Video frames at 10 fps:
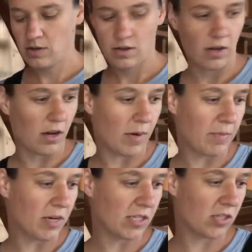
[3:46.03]
I'm
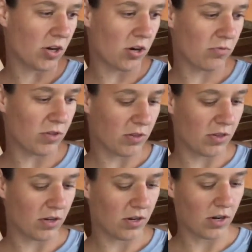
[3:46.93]
going to start with
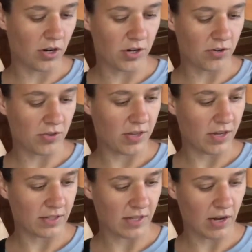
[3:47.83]
the heartier
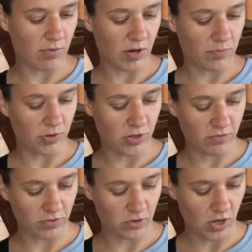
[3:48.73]
things that I want to boil
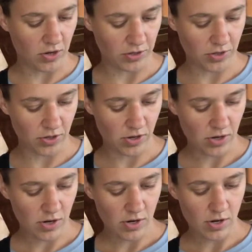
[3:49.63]
for longer.
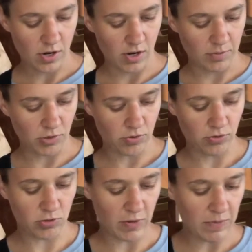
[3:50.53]
So
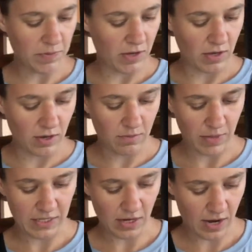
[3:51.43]
those might be
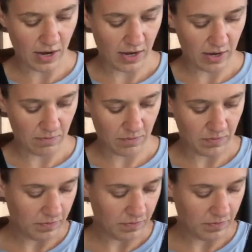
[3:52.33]
my thyme,